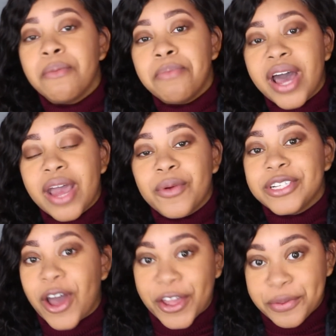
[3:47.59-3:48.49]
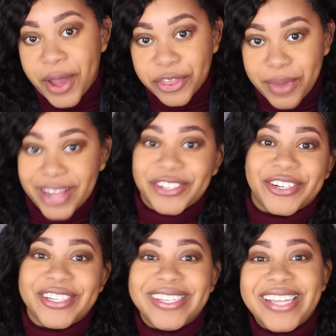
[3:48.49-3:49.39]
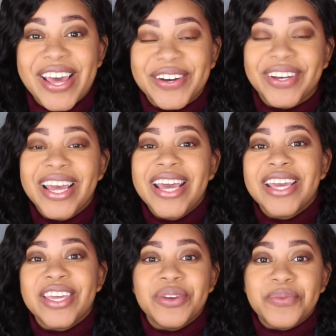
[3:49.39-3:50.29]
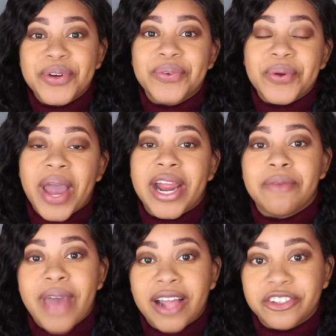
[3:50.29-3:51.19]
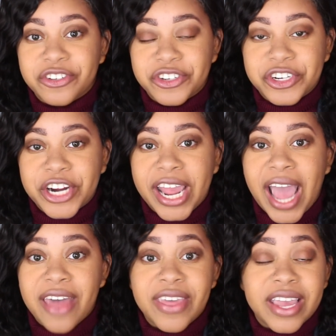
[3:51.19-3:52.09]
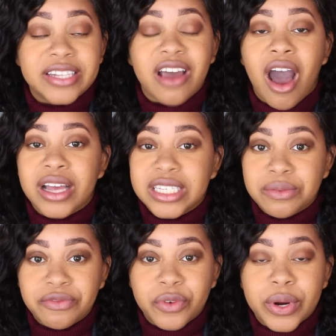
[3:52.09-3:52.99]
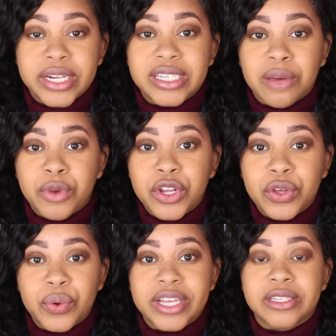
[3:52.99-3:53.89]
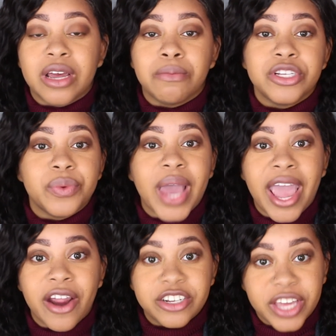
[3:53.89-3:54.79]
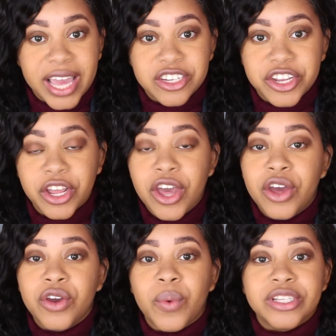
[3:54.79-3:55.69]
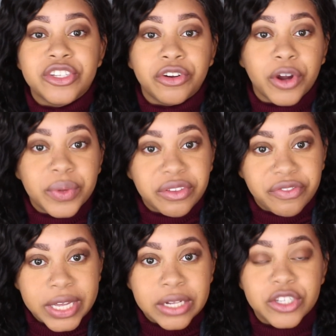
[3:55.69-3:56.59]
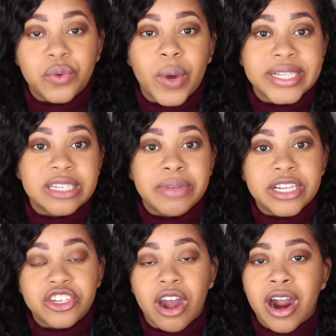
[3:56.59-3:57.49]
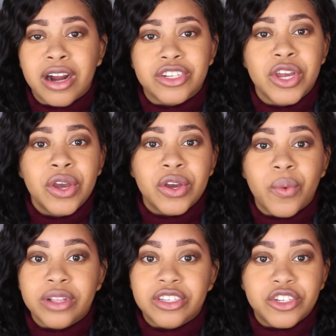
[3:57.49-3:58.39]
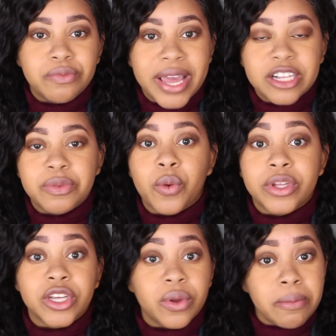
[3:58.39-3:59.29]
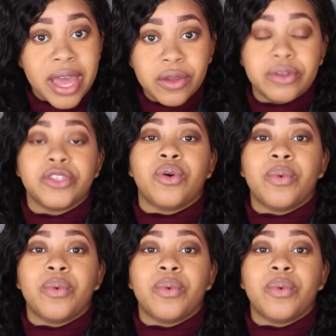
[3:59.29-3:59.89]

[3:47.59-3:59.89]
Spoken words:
But we're talking about the bachelor's. So you will require a bachelor's degree. I think it's awesome for someone who is pursuing higher education, who wants to grow in the field, who wants to be in charge, who wants to do management, who wants to go to medical school,